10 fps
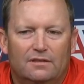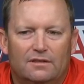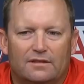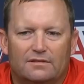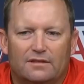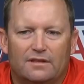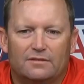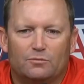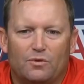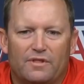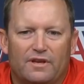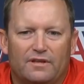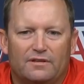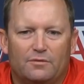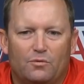and and where
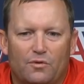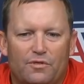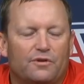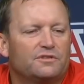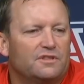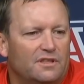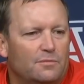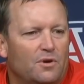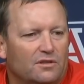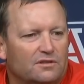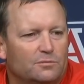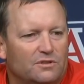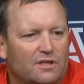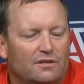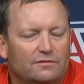they where they're seen amongst
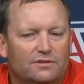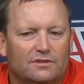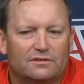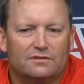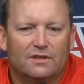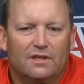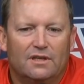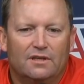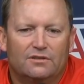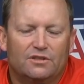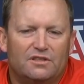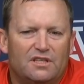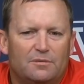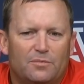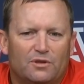themselves. And it's a good
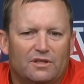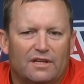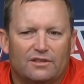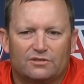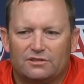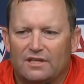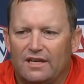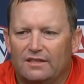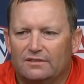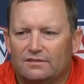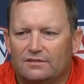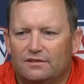team building exercise.